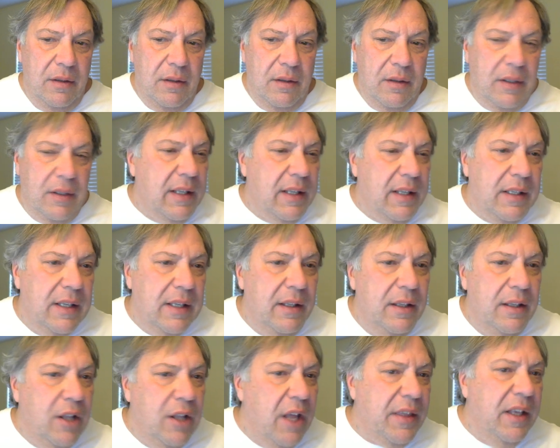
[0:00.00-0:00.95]
That
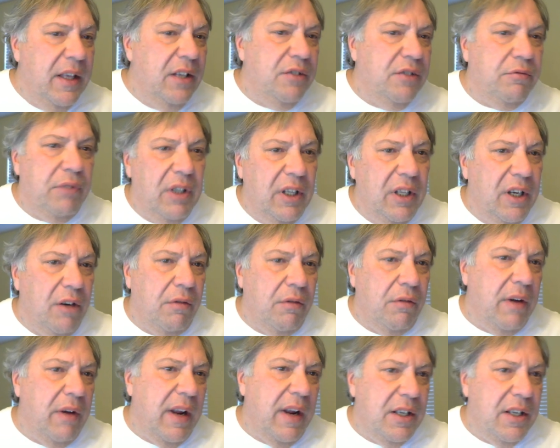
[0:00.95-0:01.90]
nothing's really
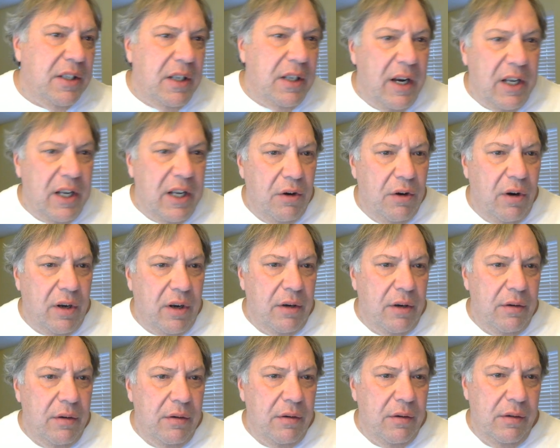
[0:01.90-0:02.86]
arranged in any
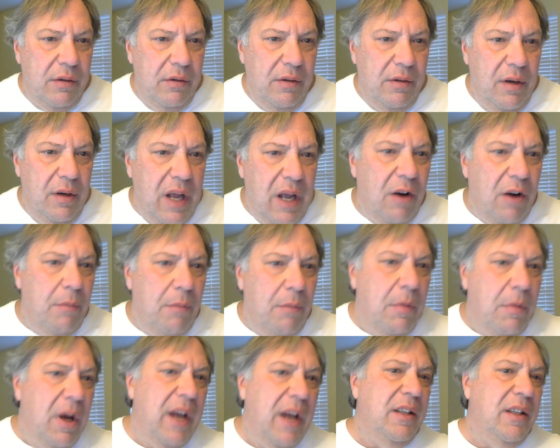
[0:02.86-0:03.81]
order. Our
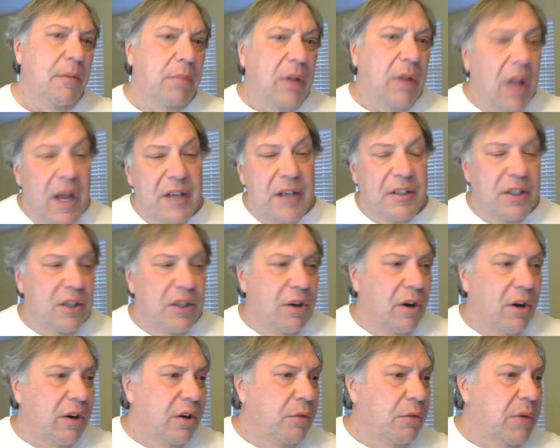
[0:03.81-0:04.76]
mind implies the
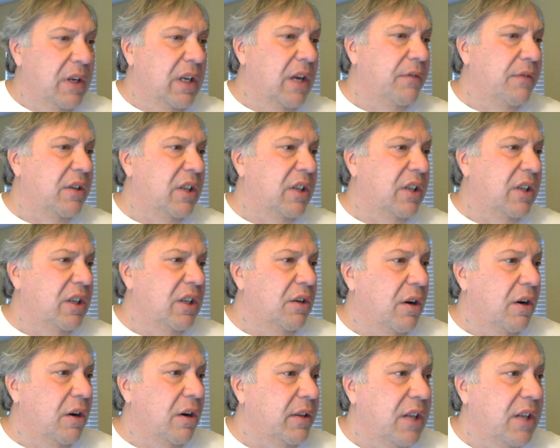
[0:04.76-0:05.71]
order. We give it the
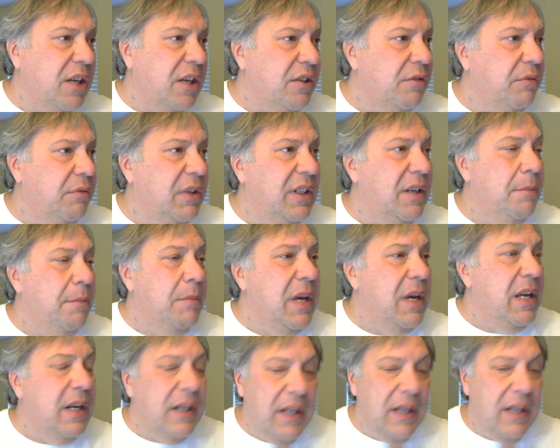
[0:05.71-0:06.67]
order. It doesn't really
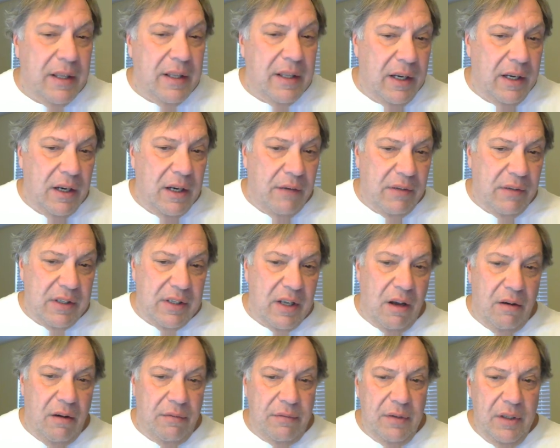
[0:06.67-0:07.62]
mean anything of
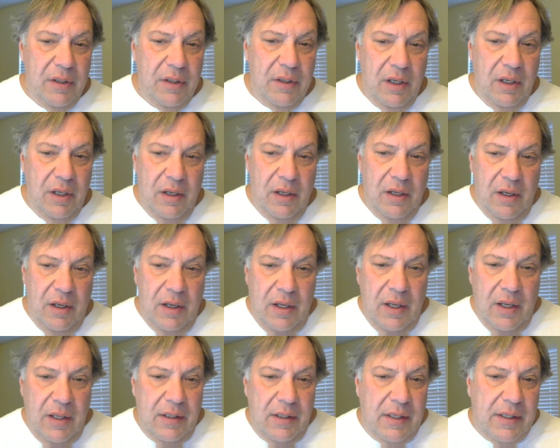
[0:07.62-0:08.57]
itself.
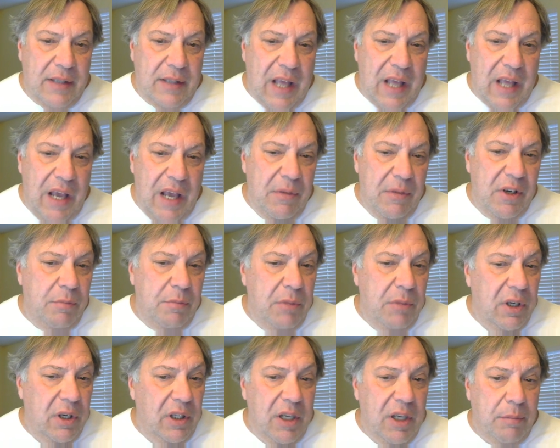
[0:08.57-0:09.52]
The statement is
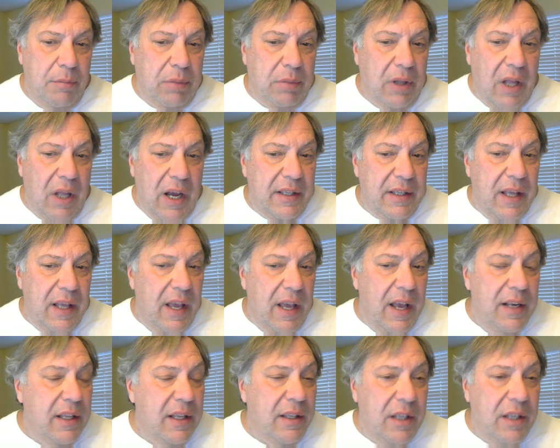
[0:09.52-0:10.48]
merely applied to
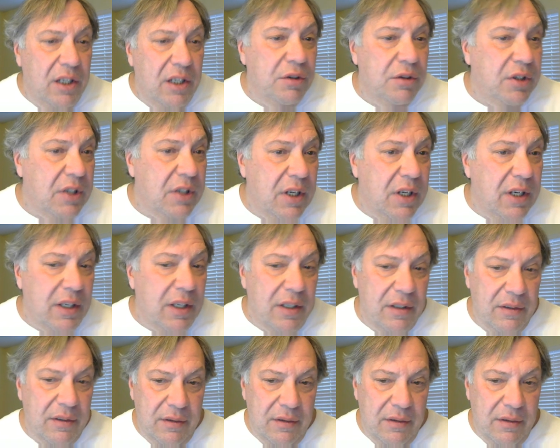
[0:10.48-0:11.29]
anything you see.